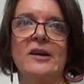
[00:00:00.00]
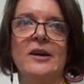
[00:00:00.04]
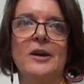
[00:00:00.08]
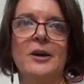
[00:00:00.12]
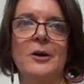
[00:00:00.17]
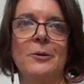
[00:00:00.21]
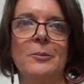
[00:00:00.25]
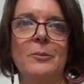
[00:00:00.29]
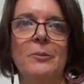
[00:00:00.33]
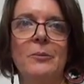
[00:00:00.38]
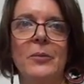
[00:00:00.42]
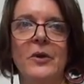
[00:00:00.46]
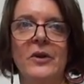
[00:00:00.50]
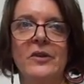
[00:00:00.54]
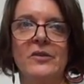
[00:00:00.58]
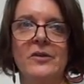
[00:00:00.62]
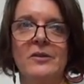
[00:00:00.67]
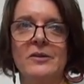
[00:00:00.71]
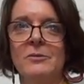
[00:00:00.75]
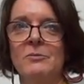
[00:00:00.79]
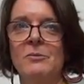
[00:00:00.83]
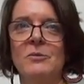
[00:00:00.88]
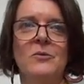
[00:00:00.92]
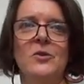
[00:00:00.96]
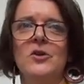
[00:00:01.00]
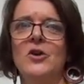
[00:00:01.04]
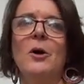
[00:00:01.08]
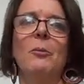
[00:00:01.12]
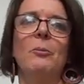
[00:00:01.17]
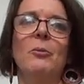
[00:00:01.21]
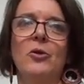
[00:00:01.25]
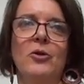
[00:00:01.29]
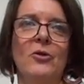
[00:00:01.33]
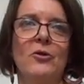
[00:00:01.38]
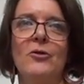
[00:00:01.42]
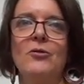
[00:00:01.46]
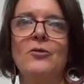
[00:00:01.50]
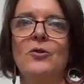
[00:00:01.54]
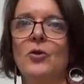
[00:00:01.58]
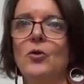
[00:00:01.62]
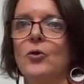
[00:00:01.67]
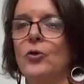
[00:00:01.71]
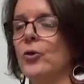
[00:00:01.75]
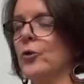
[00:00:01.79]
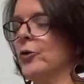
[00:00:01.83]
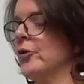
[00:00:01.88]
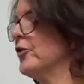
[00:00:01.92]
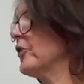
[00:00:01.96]
but number of
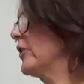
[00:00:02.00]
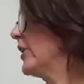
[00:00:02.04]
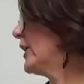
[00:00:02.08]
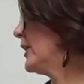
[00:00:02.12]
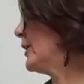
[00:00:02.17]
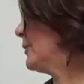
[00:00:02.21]
floors,